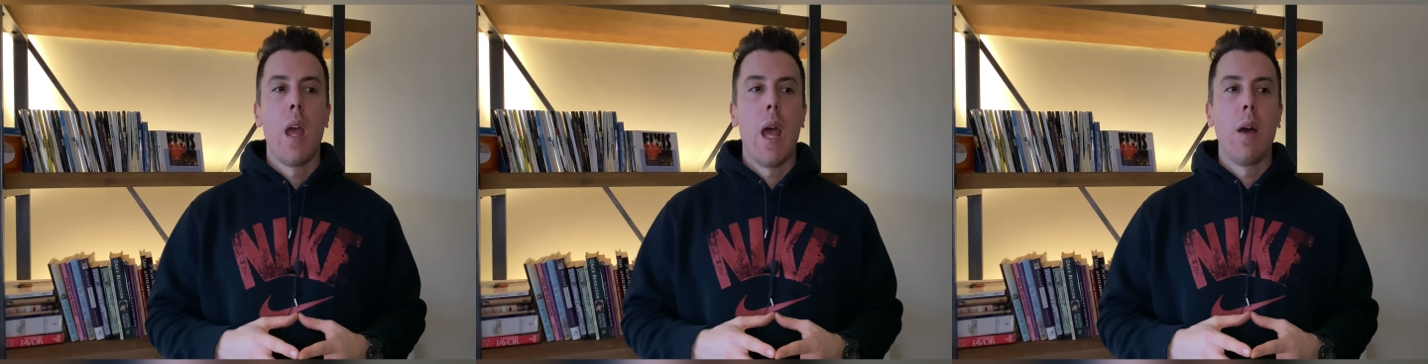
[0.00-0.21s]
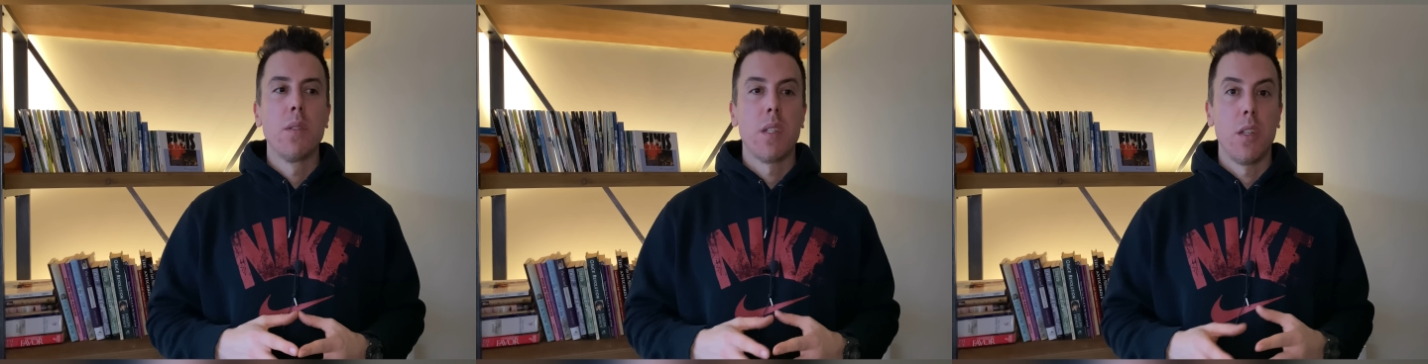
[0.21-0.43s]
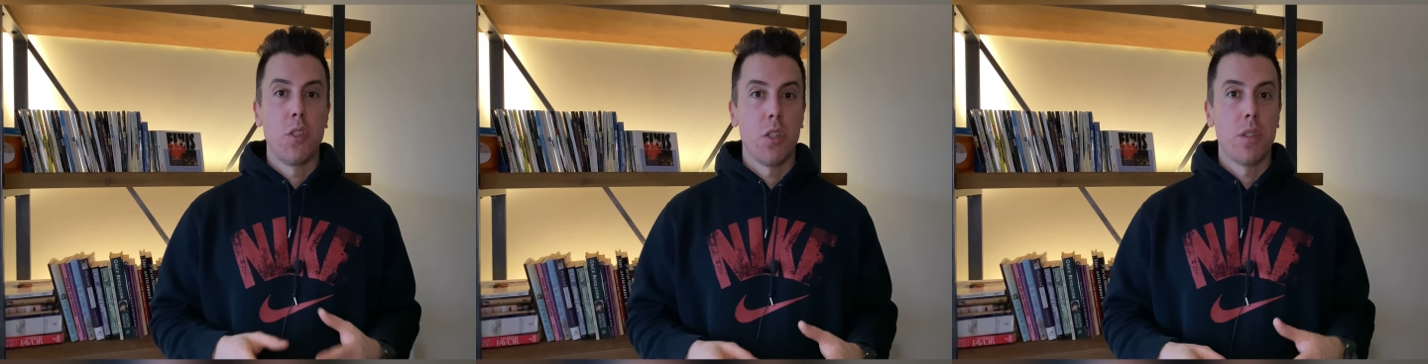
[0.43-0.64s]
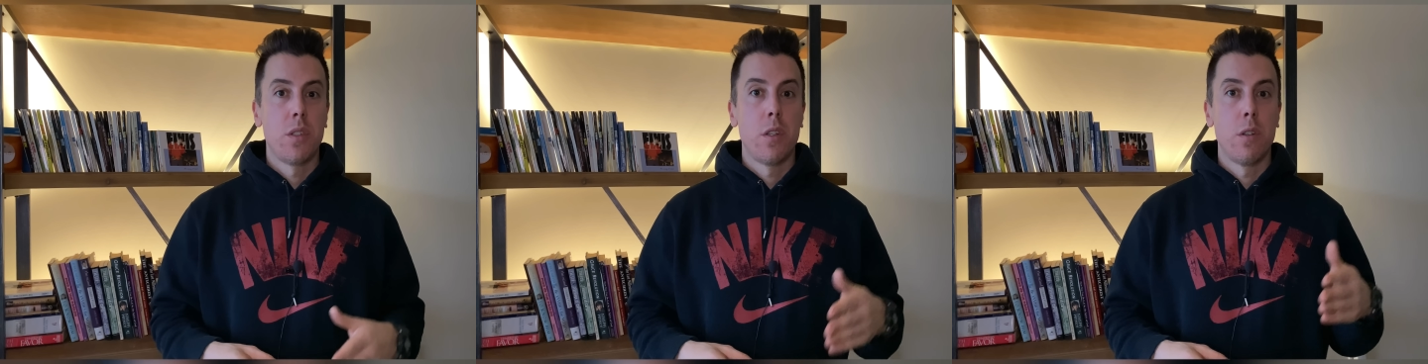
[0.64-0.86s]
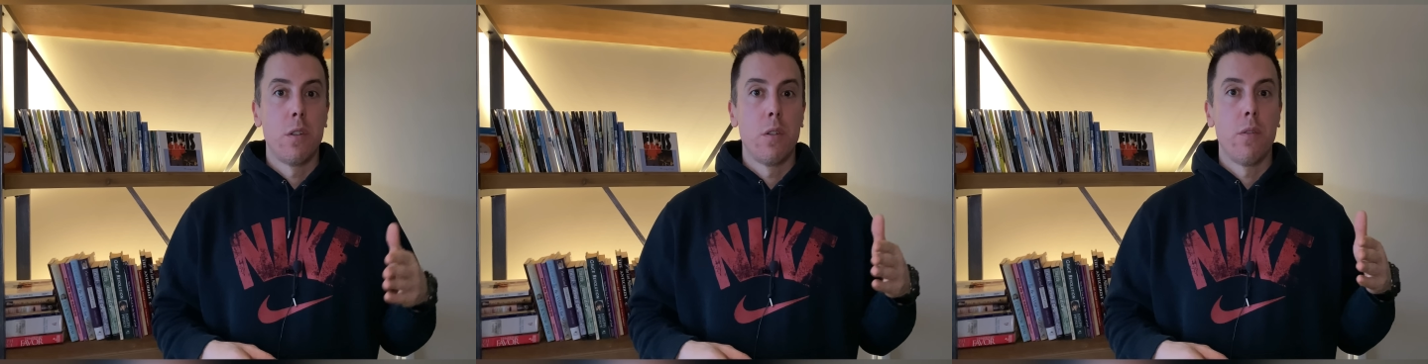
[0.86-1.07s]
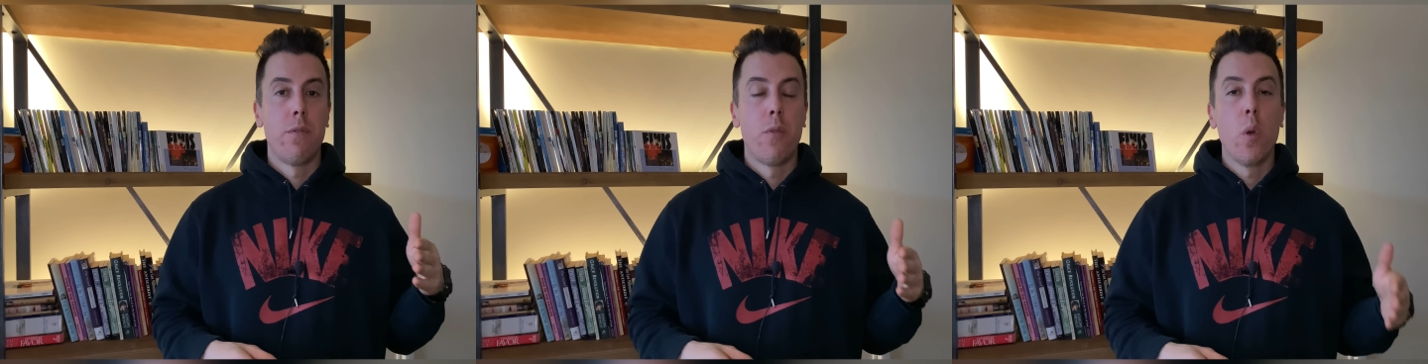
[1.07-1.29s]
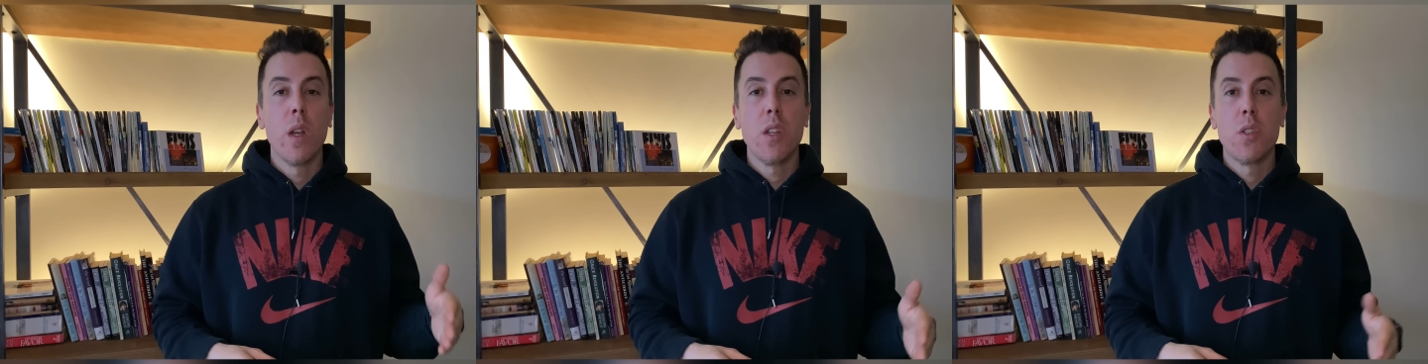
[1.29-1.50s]
Elvis had just turned
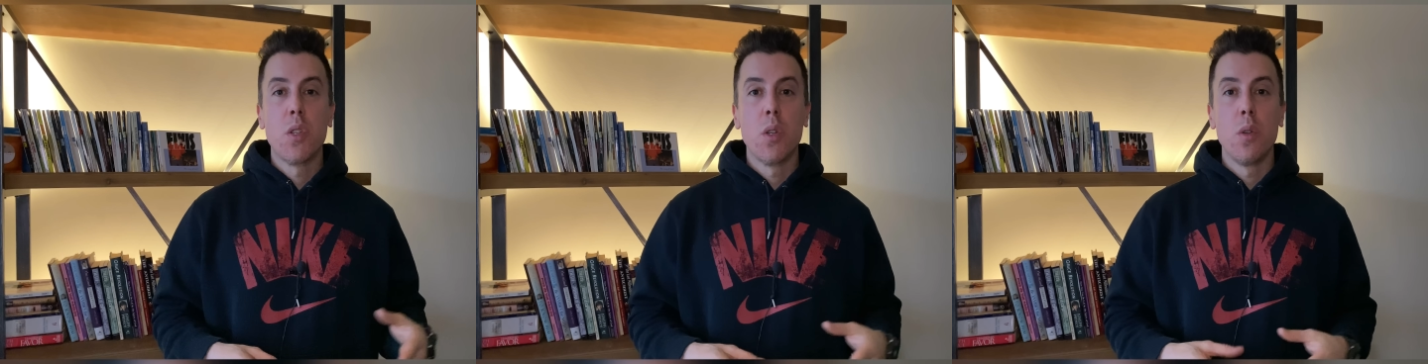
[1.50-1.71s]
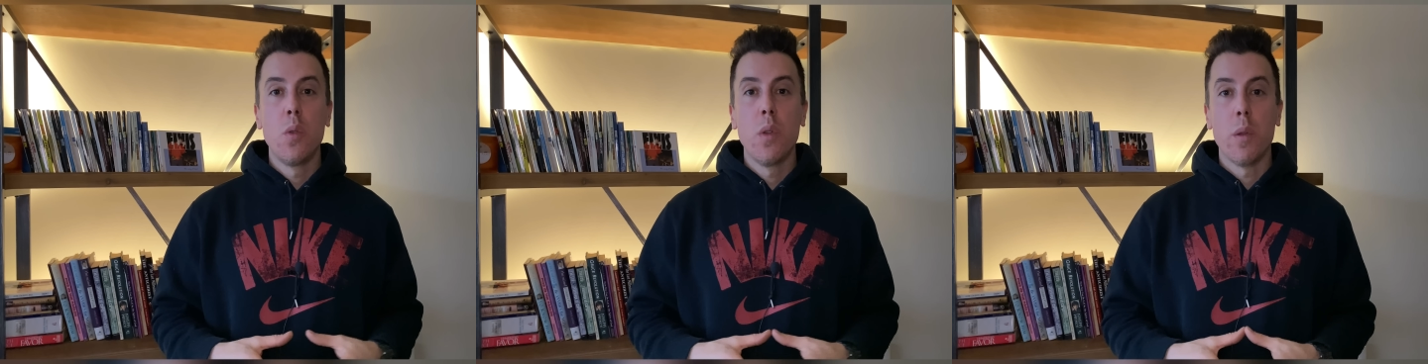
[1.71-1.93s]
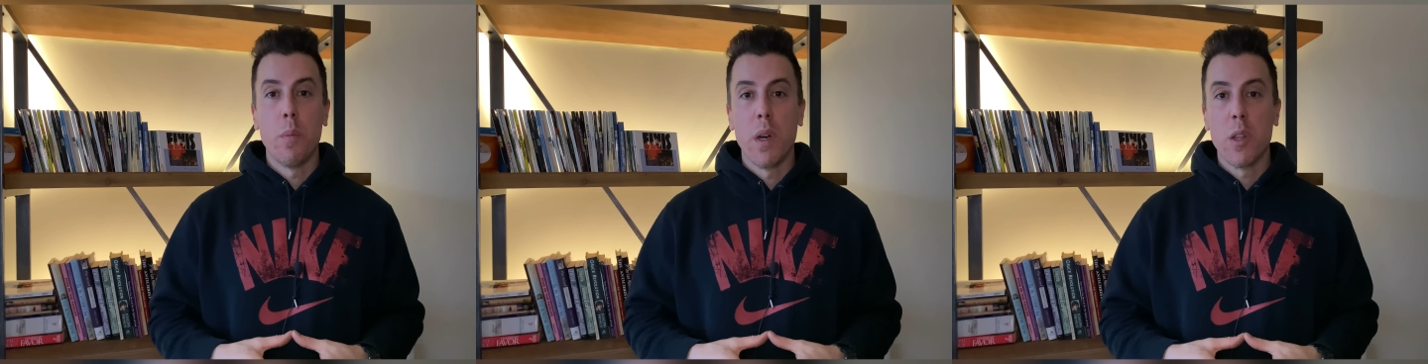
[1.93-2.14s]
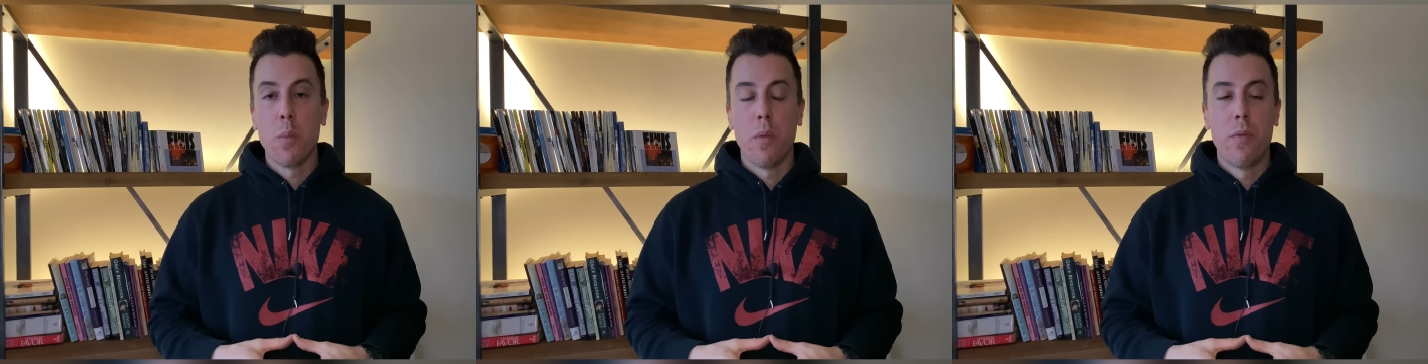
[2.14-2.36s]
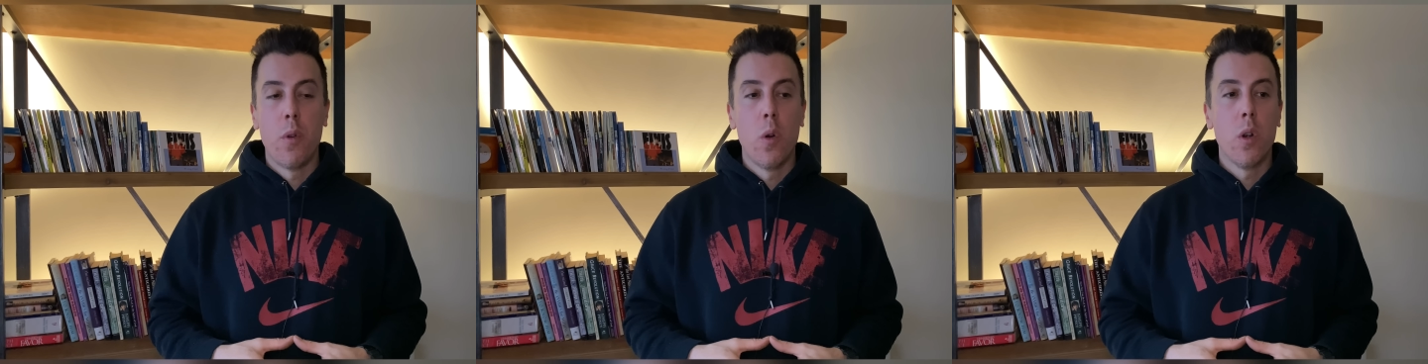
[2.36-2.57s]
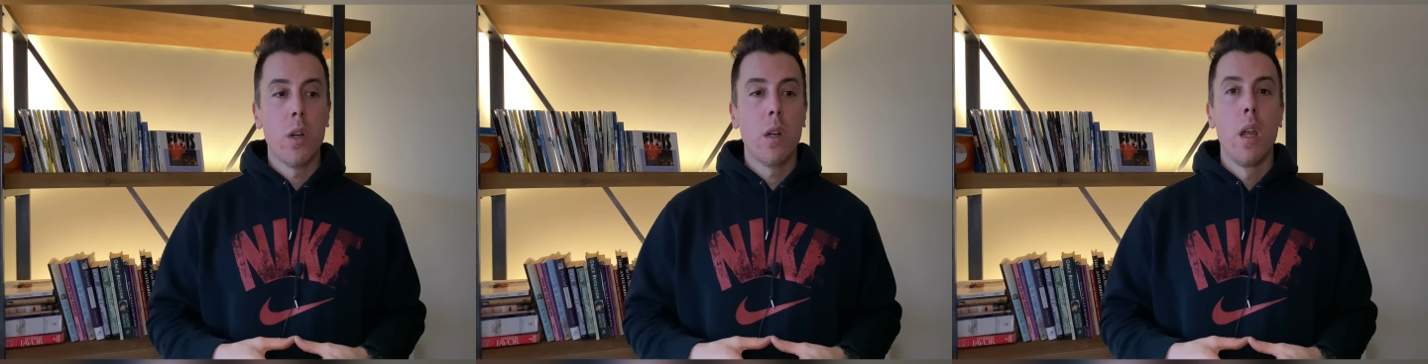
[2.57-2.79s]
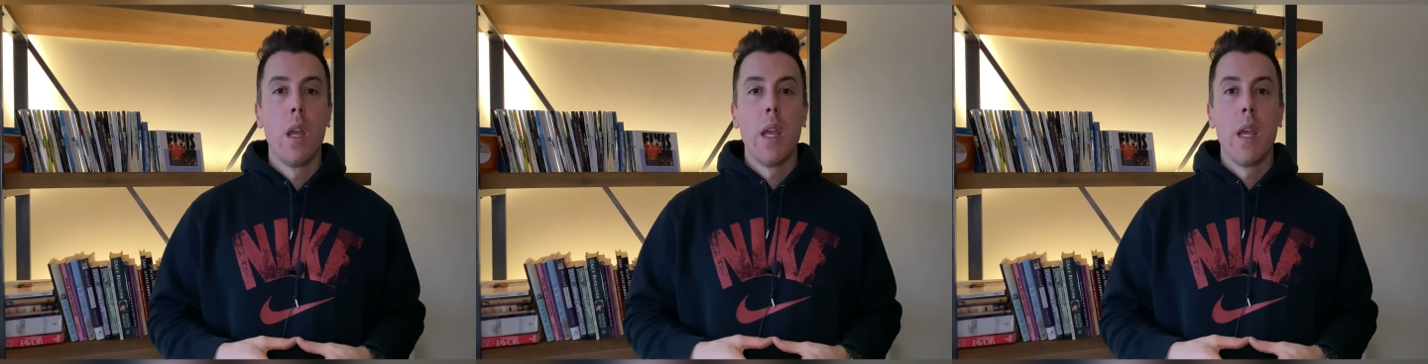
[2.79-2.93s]
42 the month before.